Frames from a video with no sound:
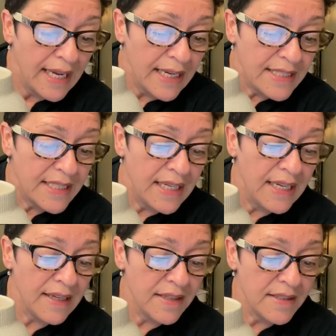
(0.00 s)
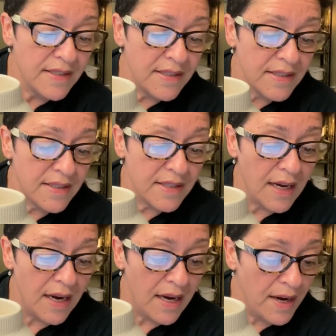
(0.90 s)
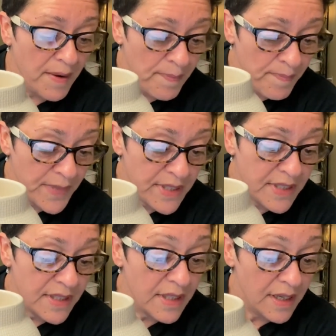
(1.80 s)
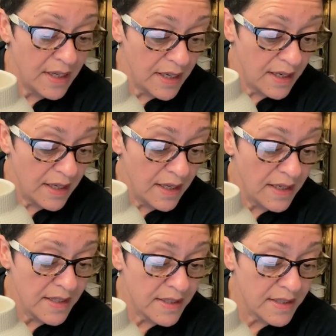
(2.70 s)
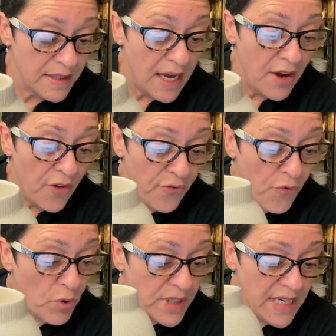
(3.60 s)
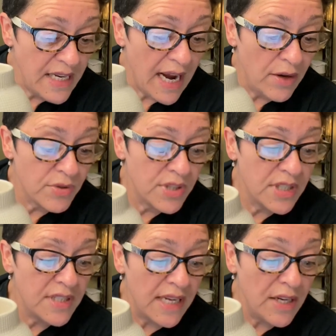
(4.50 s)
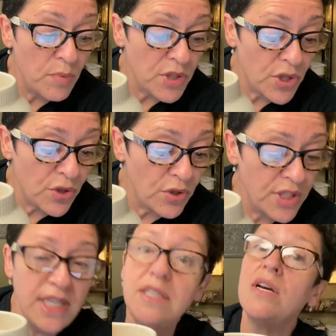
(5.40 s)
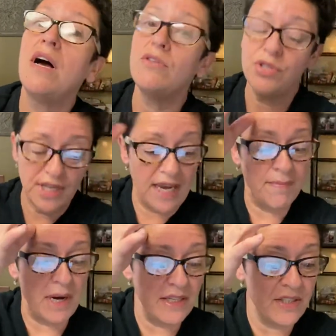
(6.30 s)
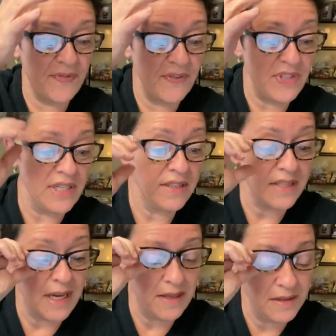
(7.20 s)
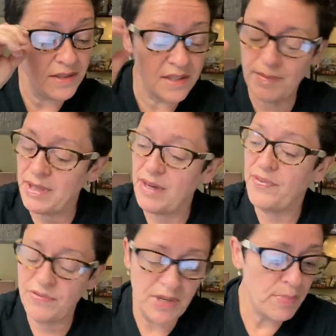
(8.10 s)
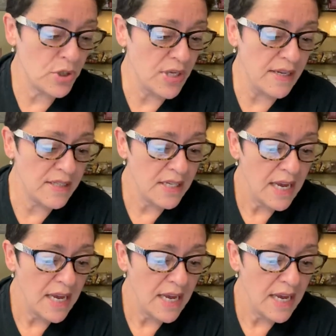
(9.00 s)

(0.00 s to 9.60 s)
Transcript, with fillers: It is, um, let's see, it is 14 ounces and it was $13 again minus the 15 cents, I mean at 15%